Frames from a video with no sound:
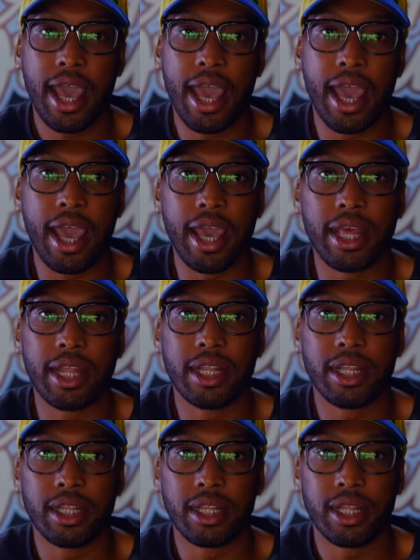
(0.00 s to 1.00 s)

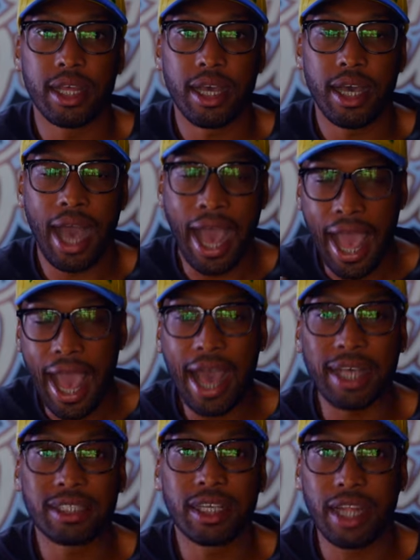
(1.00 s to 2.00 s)
And I
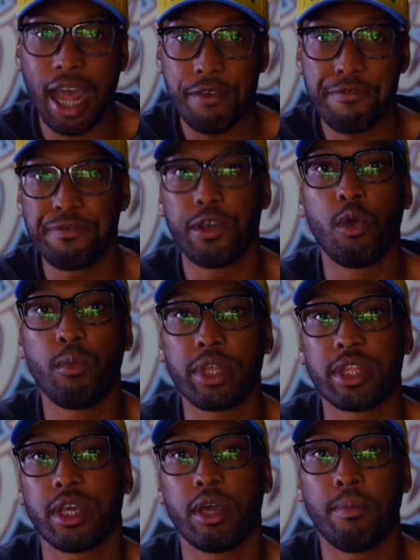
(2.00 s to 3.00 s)
asked, could I film
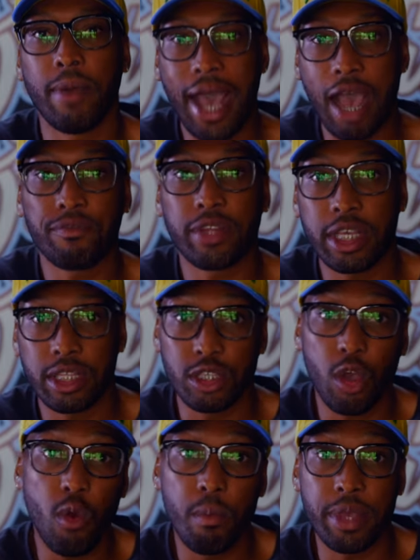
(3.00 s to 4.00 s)
with him after he
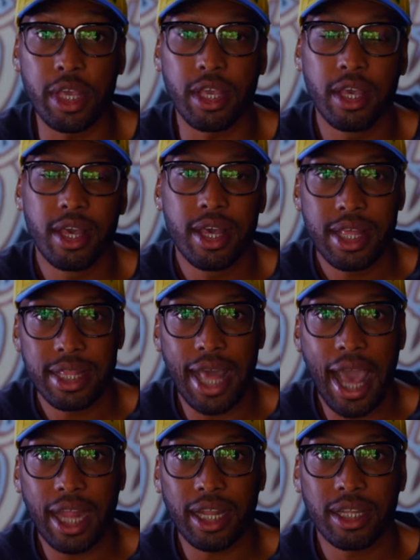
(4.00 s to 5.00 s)
told me
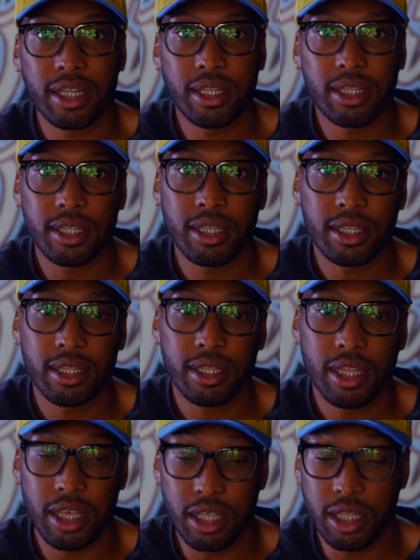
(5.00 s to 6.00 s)
that
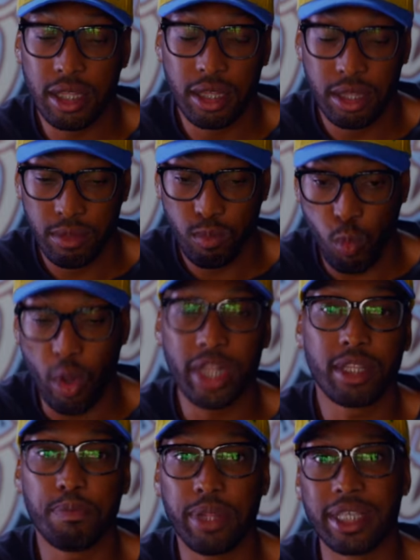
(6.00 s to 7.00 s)
he
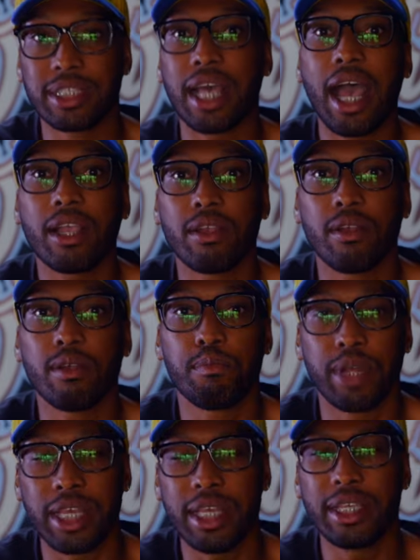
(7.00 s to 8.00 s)
wanted to play soccer,
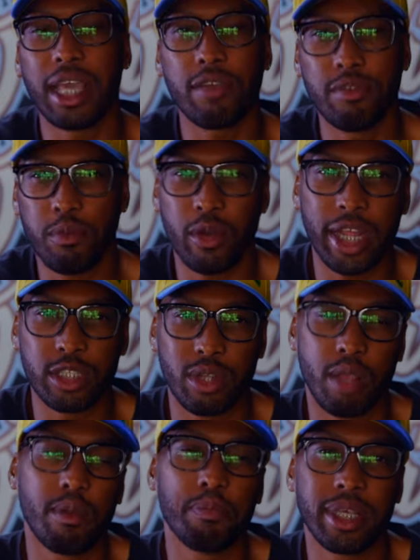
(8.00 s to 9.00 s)
but he gave up on that
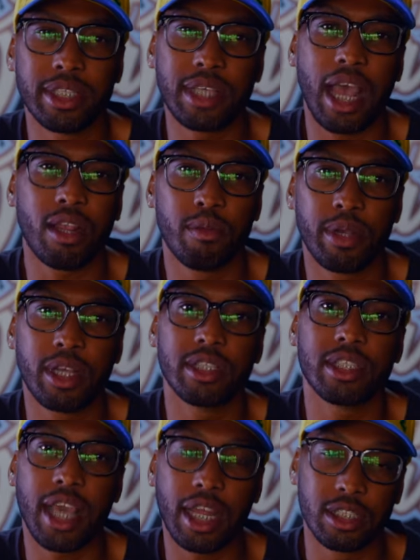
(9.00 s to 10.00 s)
dream to play soccer
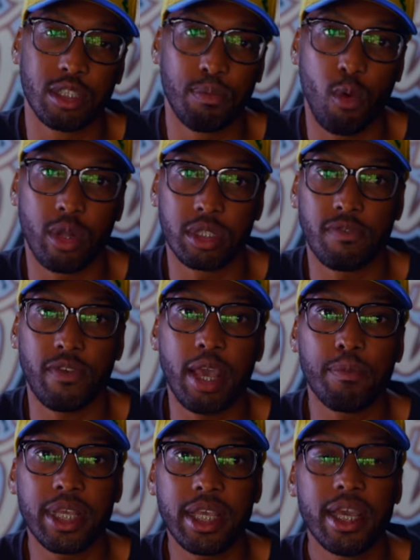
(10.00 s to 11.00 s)
because he had to support his
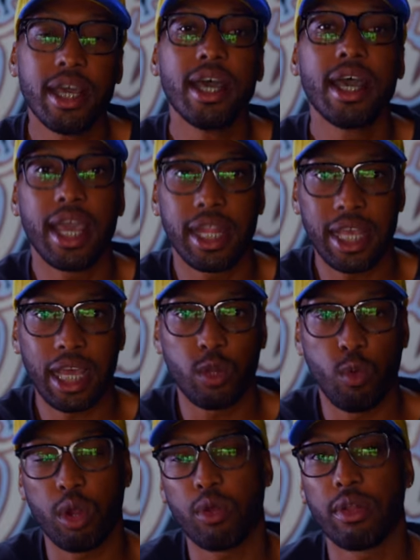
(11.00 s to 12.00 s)
family and he had
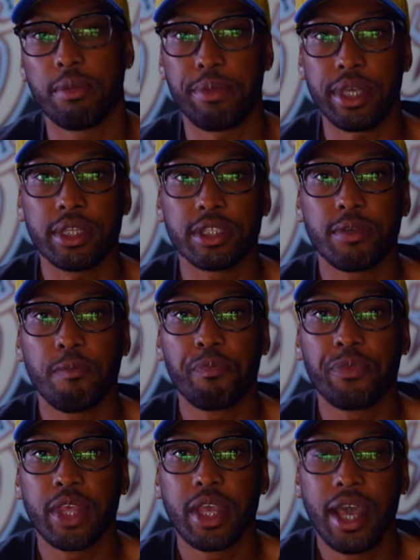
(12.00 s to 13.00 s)
to work on the beach.
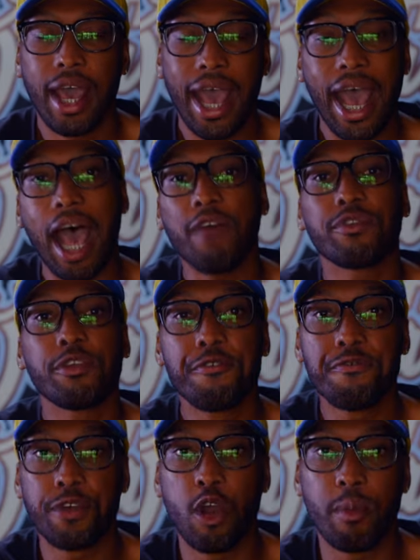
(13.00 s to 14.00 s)
After
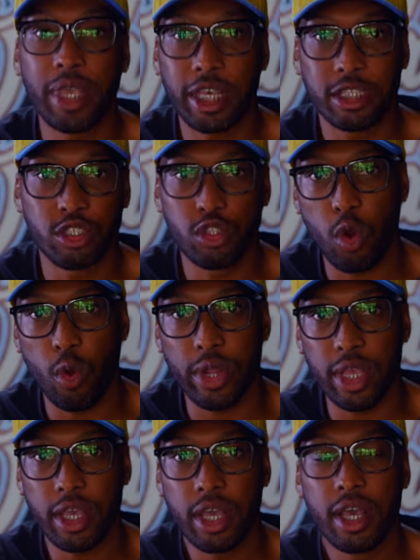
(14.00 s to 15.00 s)
filming his
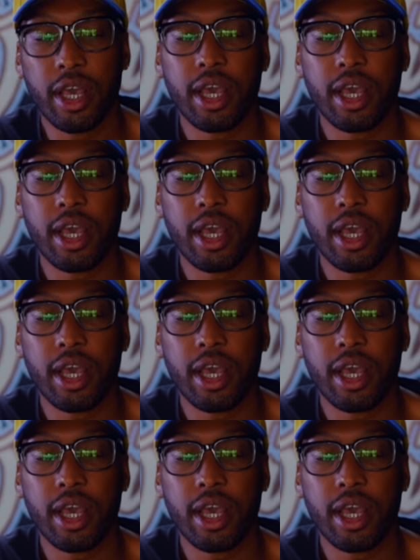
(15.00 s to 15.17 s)
story,